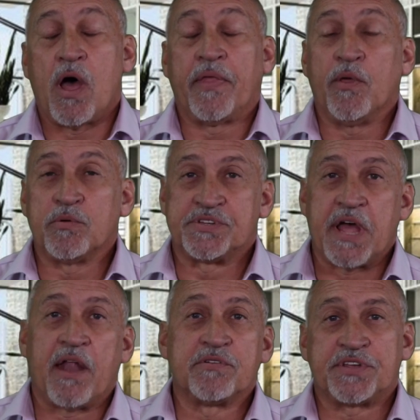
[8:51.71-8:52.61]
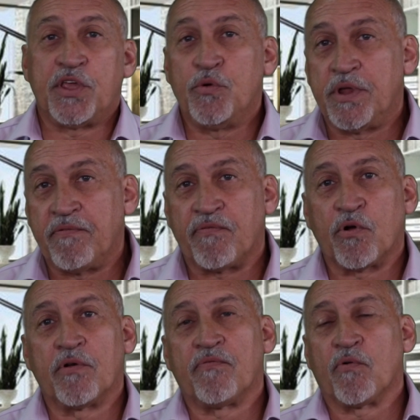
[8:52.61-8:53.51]
on those dollars that you
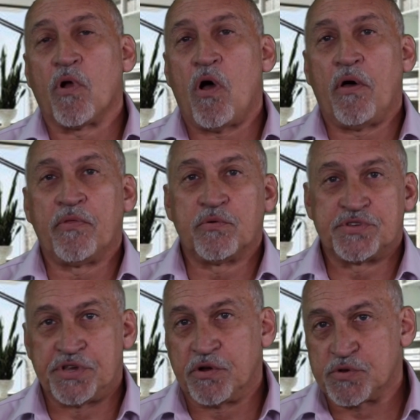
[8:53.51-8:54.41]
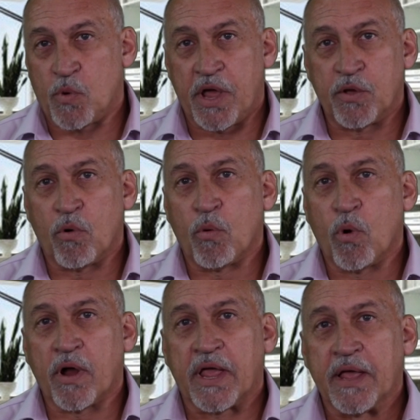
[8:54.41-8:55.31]
deferred for all those years while you were
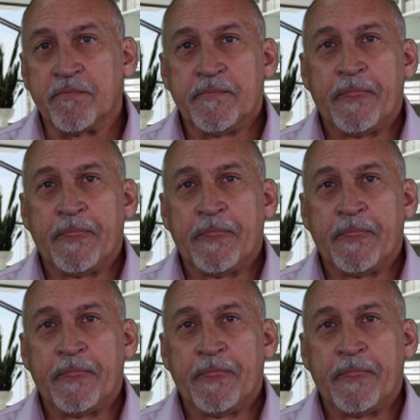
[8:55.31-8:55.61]
working.